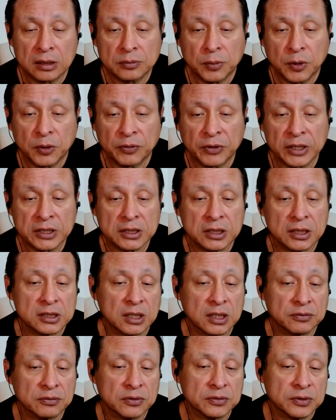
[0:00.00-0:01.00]
perfectionist
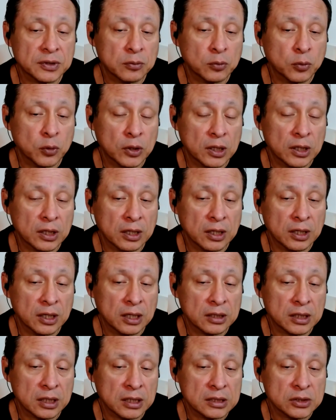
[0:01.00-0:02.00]
suffer from where
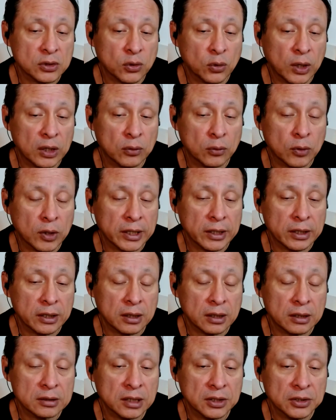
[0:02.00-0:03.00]
nothing is quite right
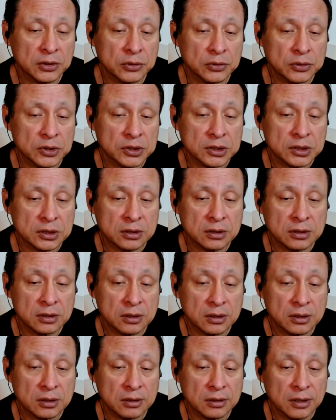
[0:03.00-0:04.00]
and then you just
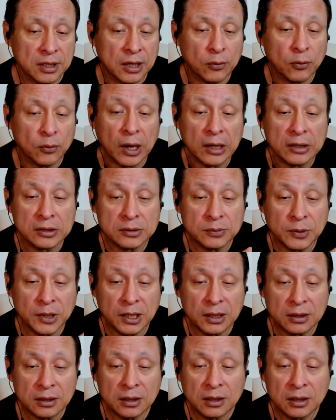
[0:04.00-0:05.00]
get writer's
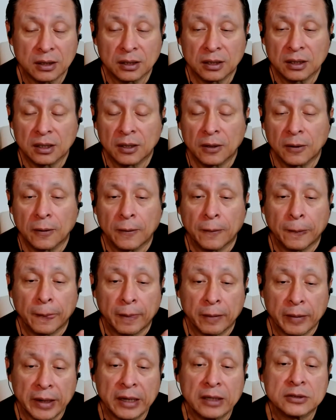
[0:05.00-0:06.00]
block.
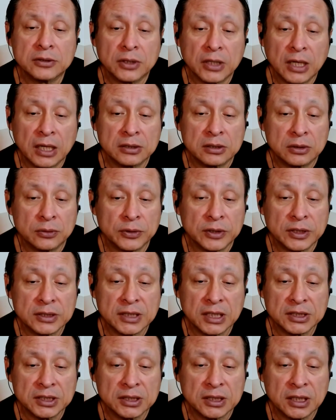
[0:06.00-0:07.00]
But I also came to the
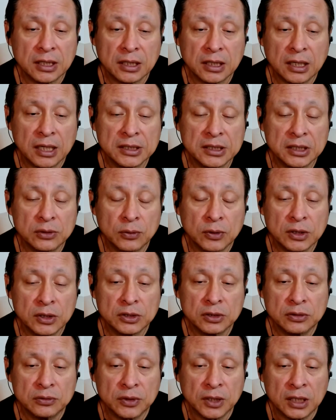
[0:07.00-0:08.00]
realization that I didn't want
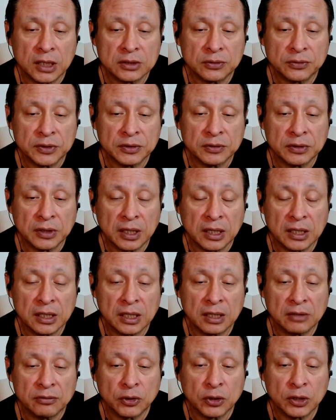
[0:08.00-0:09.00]
to do philosophy
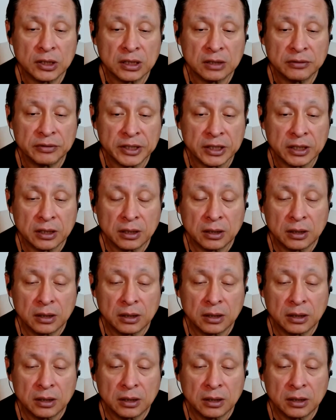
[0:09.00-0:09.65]
for a living.